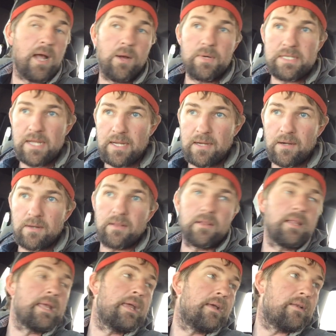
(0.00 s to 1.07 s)
and how we take care of the
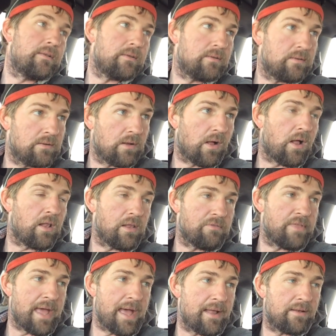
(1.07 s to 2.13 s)
land, and all
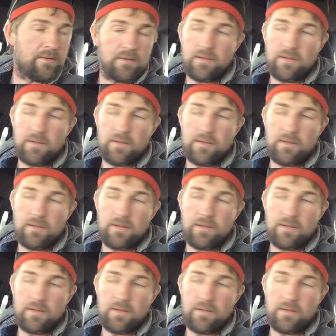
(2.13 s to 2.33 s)
of that